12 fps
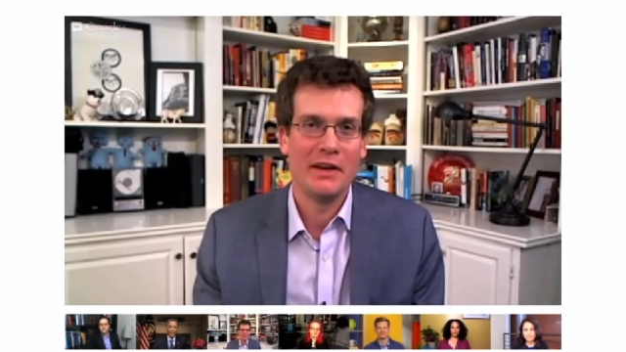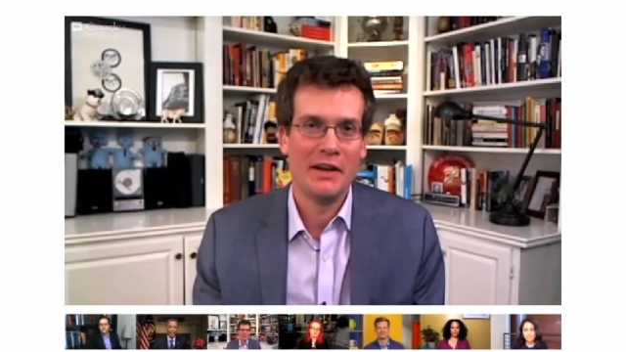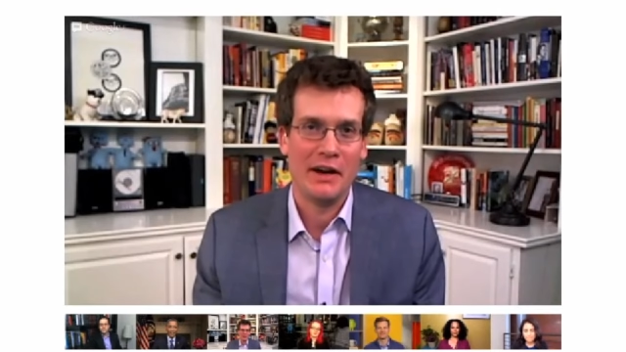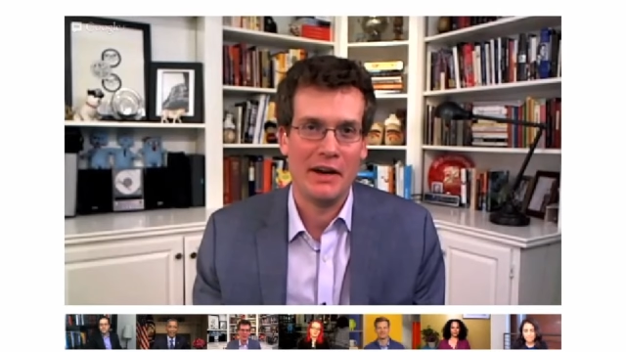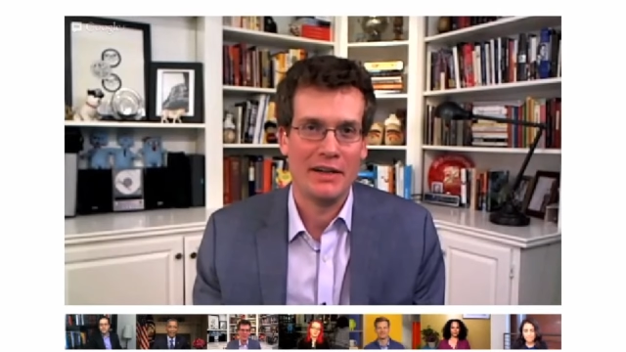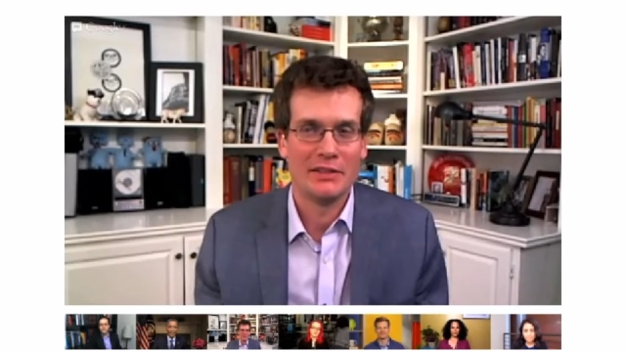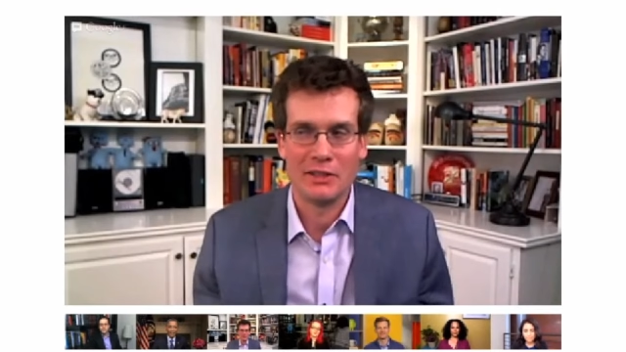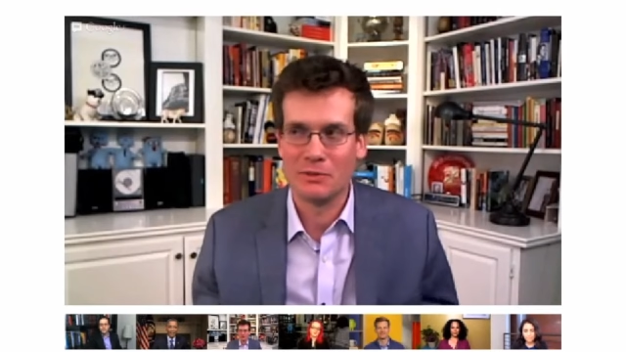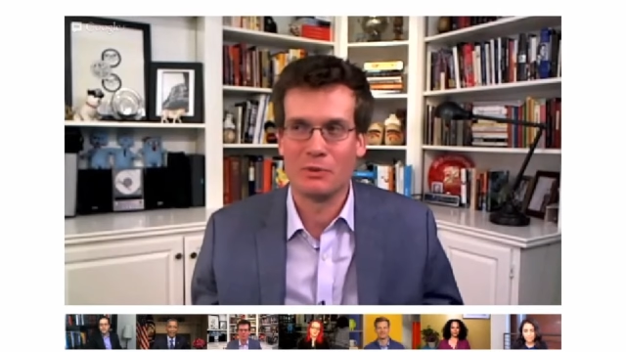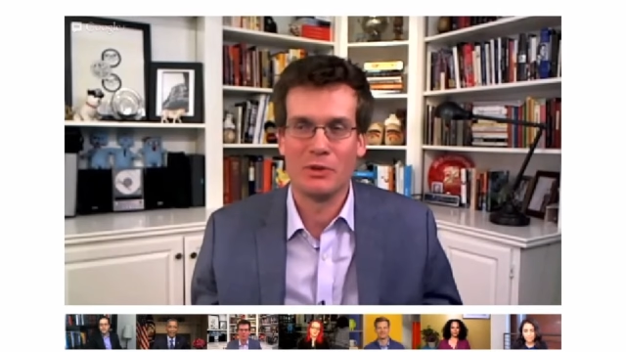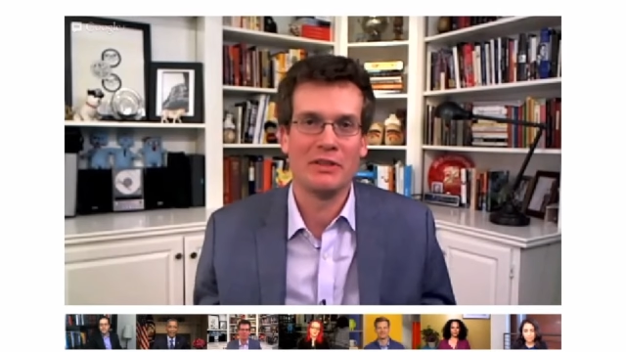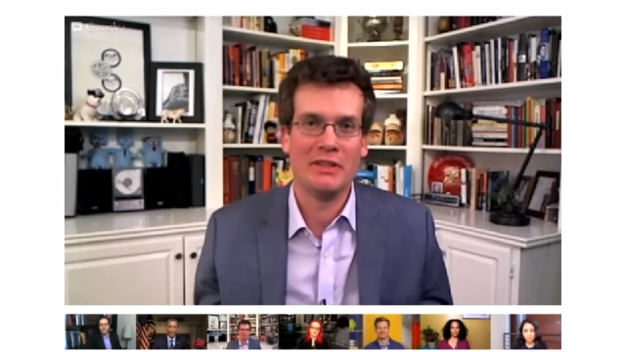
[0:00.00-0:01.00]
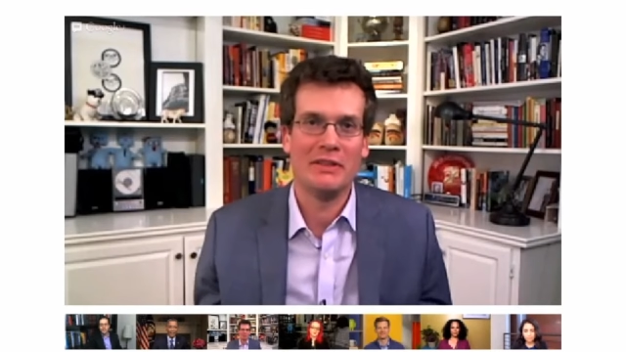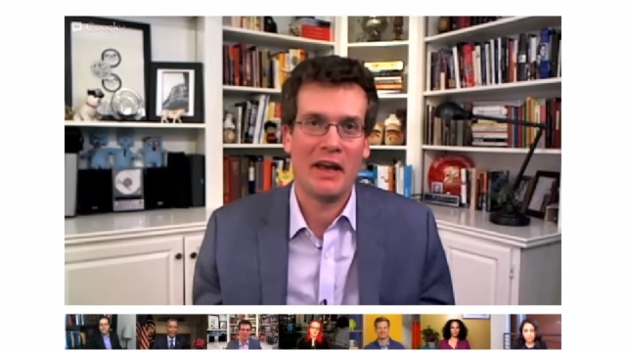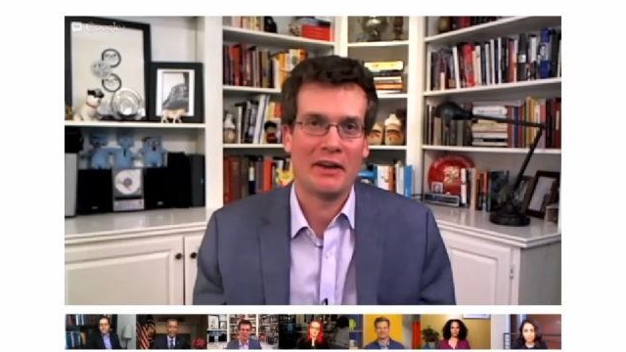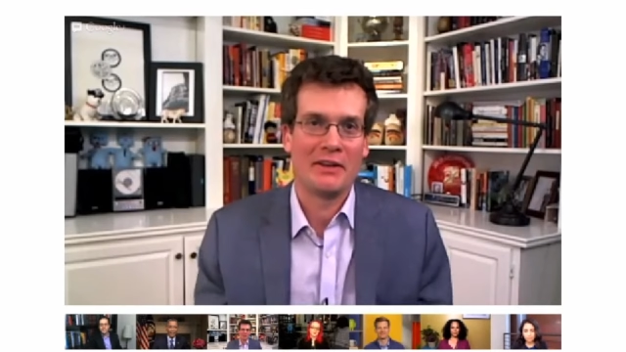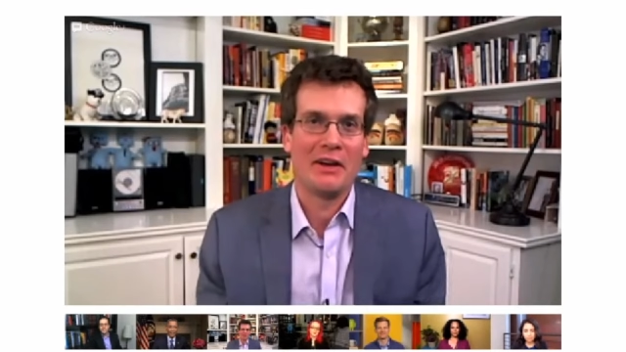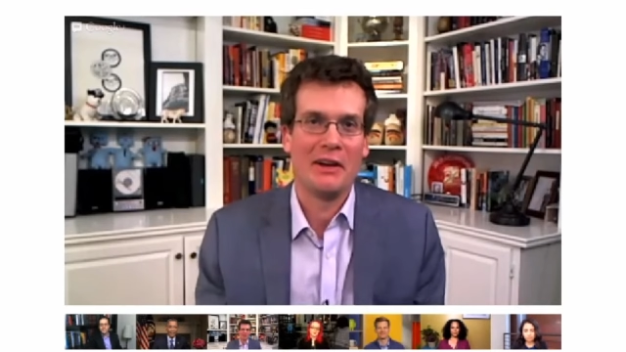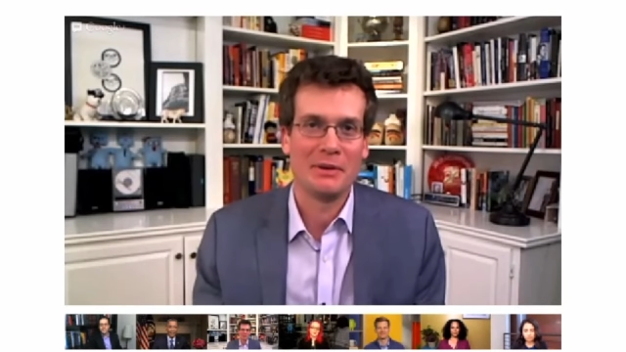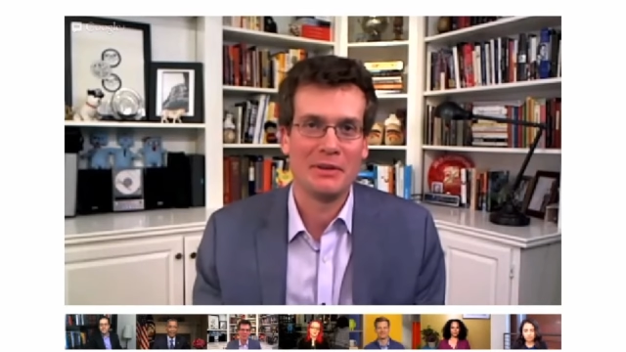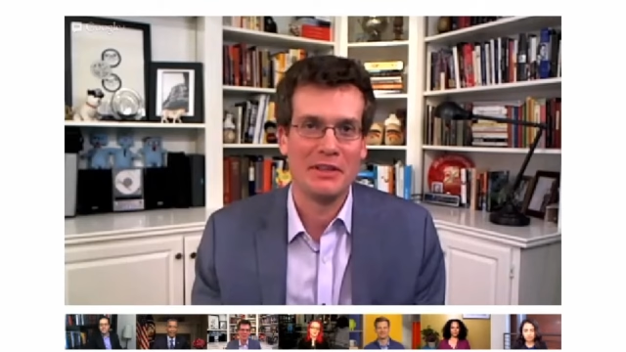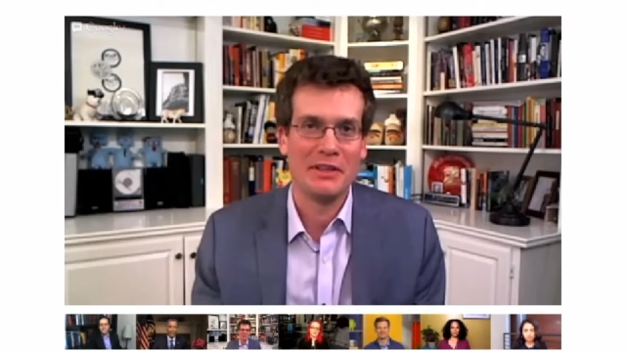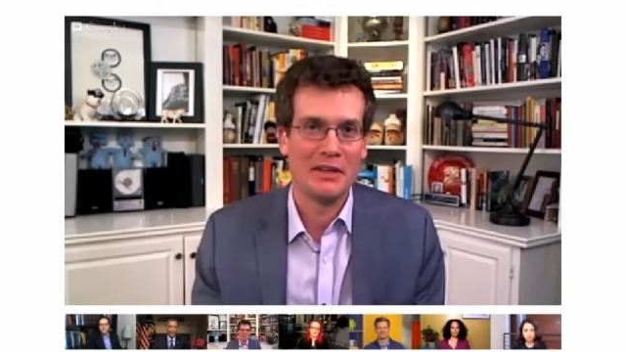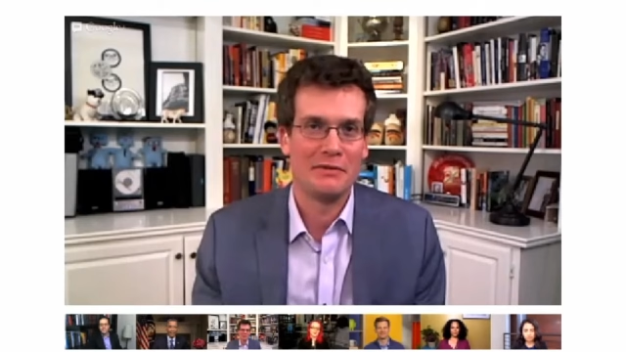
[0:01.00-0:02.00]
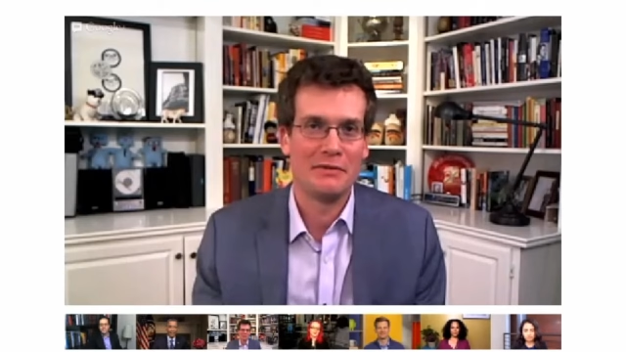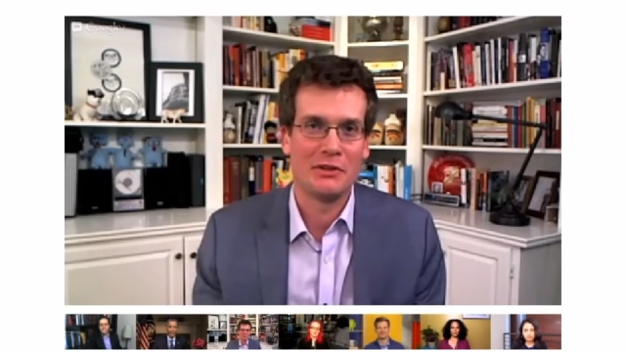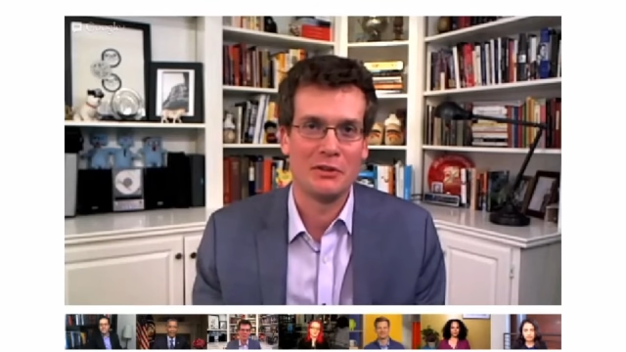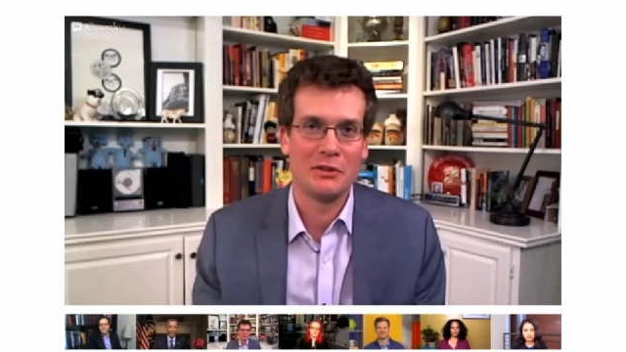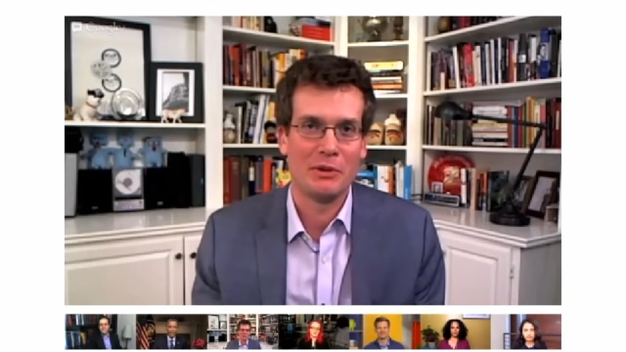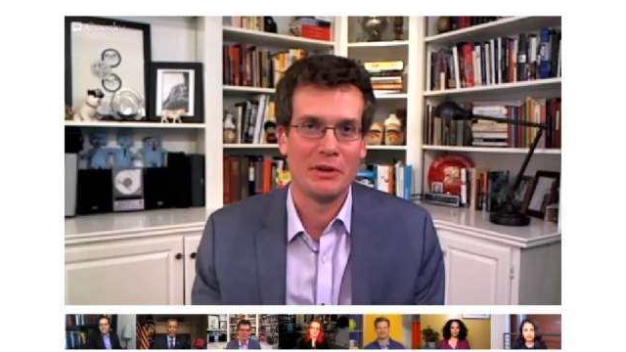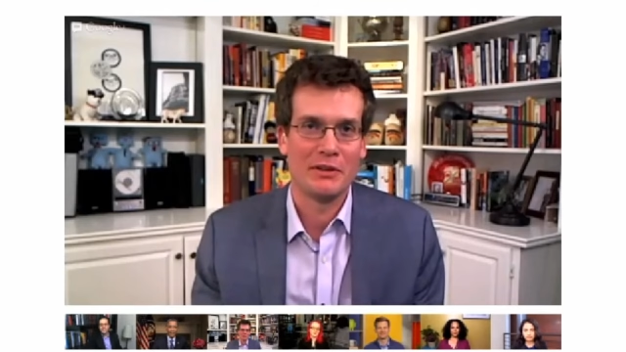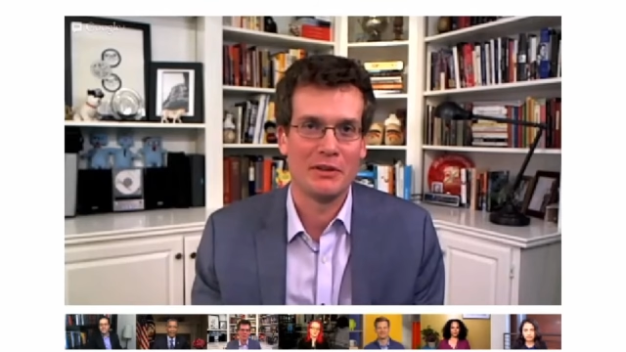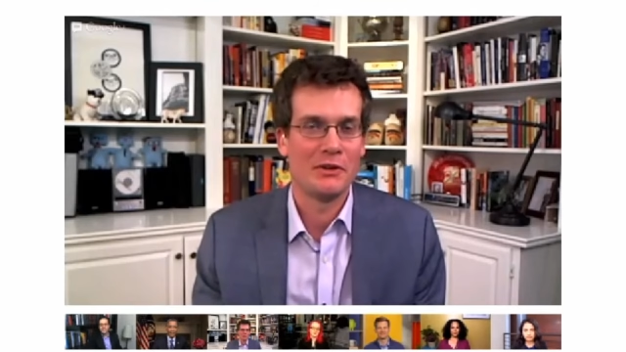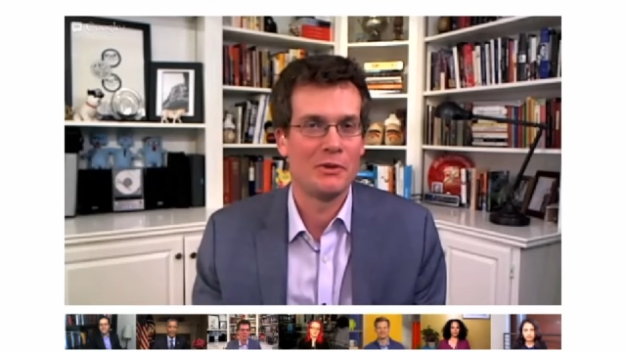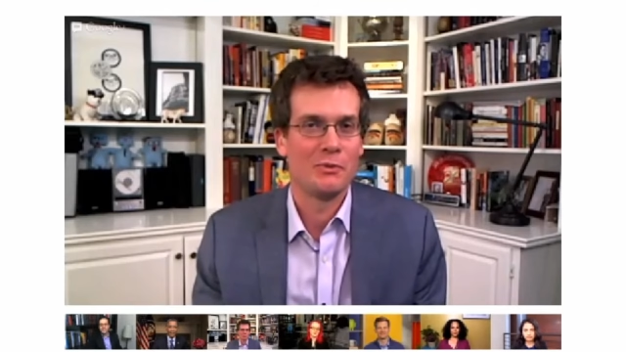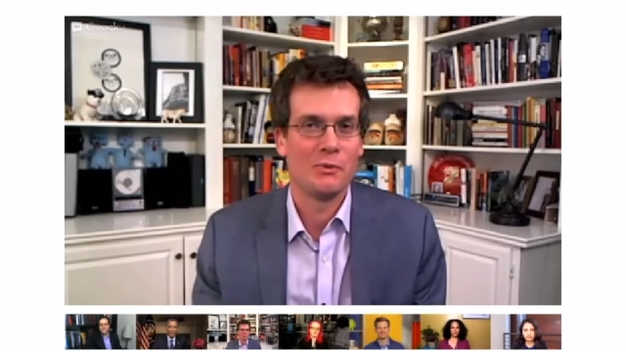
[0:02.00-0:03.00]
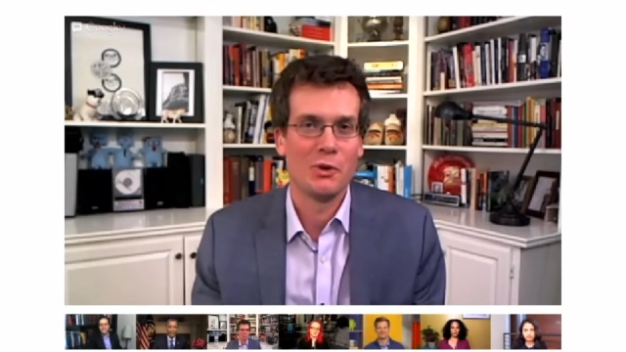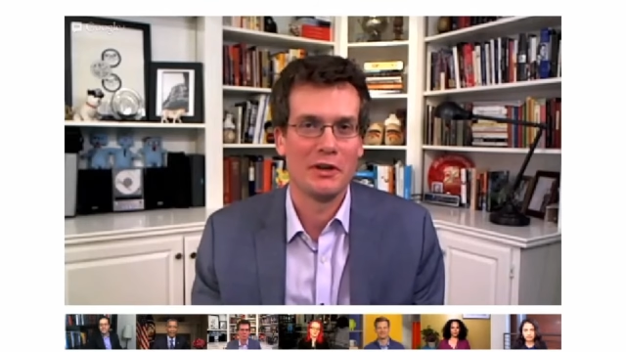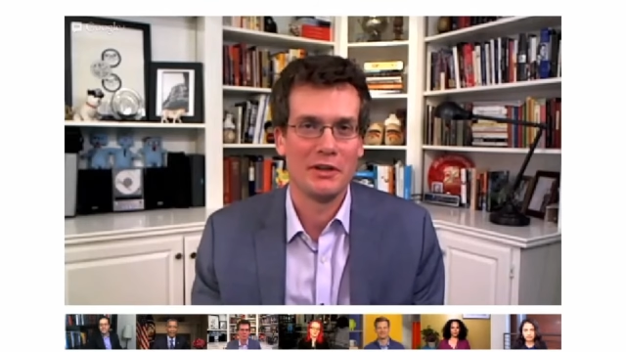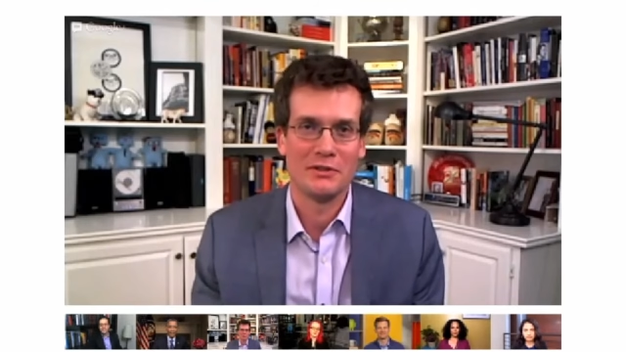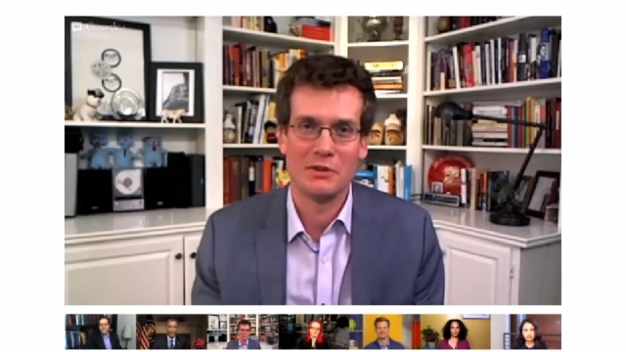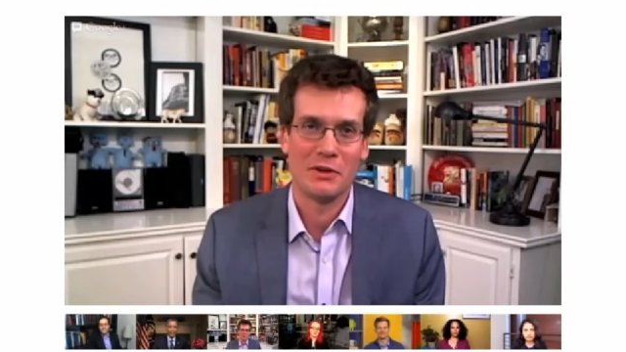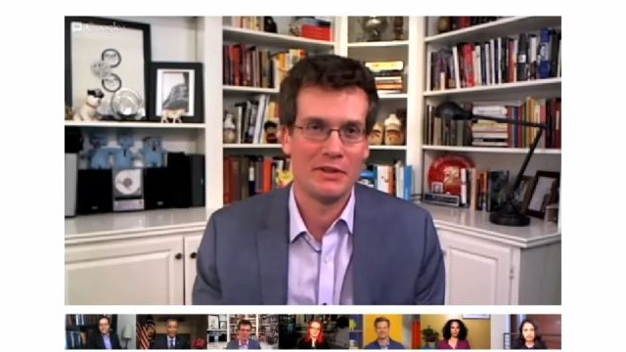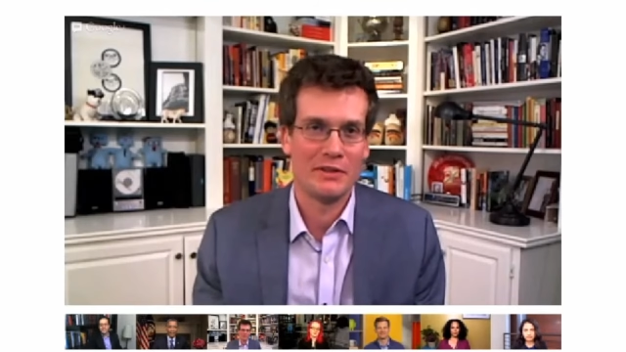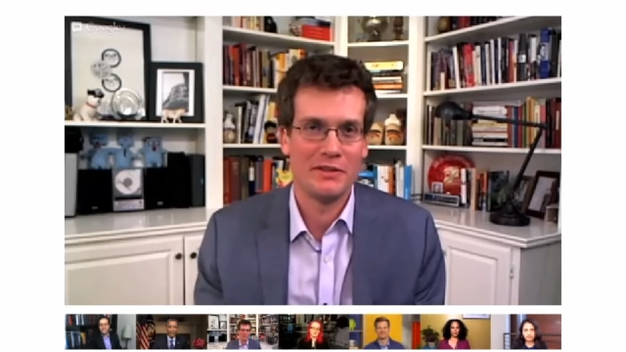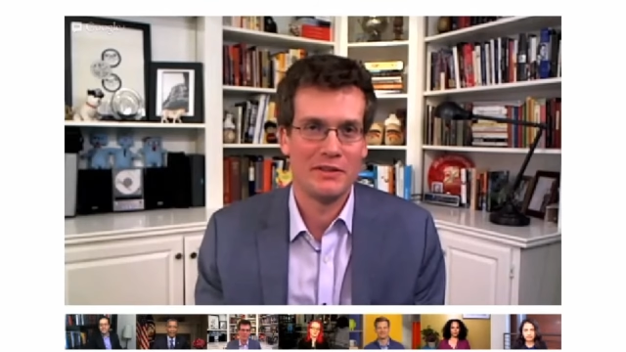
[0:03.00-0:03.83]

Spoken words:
they're really economically inefficient because they don't work as currency.